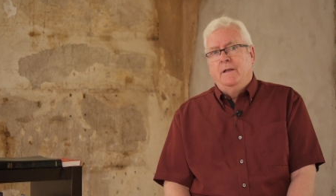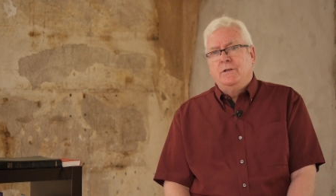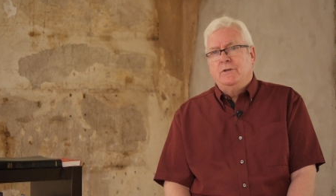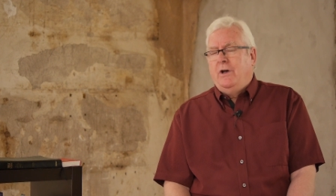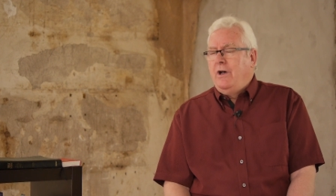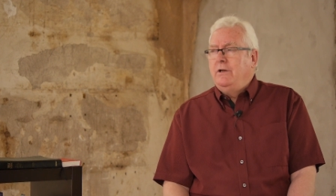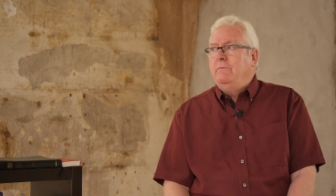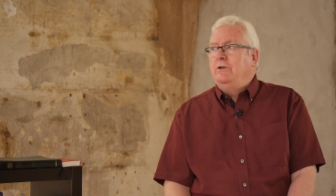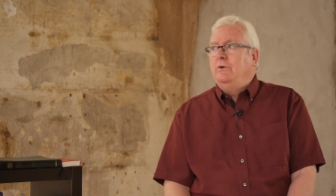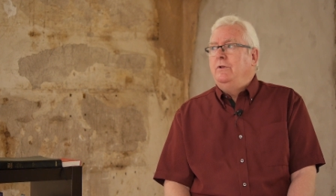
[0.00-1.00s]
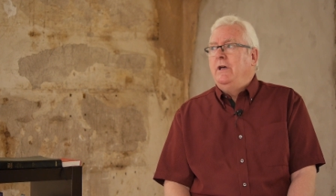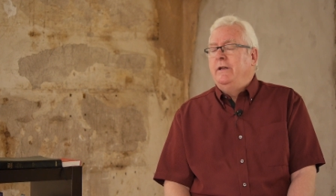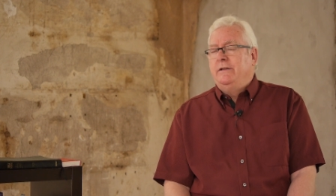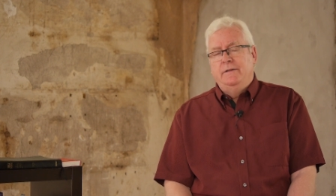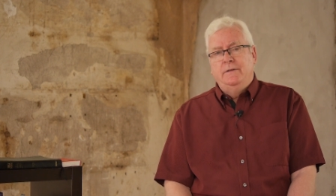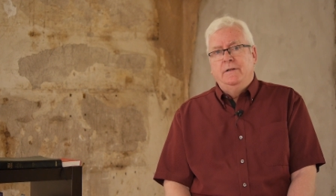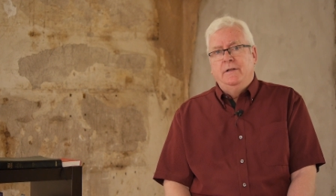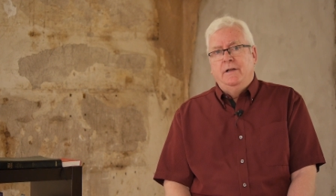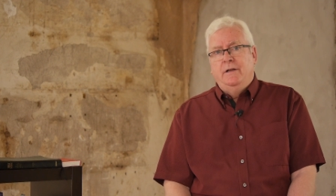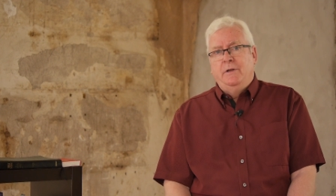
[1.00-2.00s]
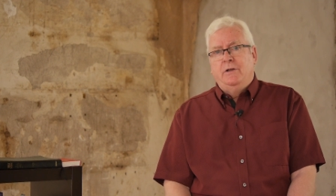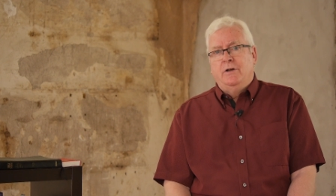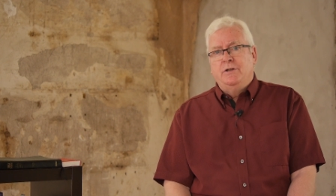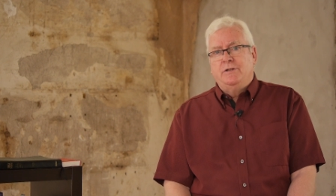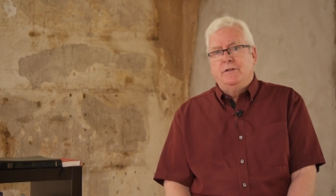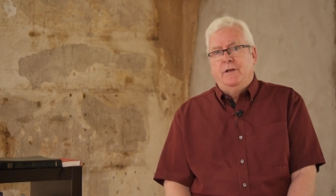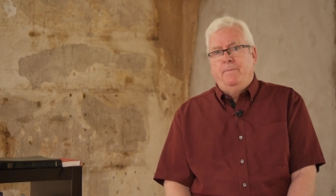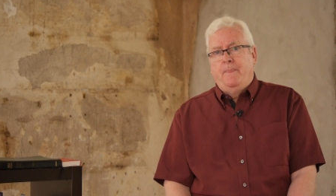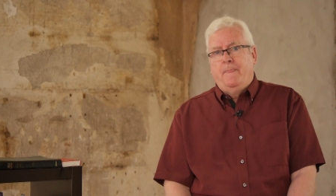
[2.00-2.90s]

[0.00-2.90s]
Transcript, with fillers: So, how do we do that? Uh, because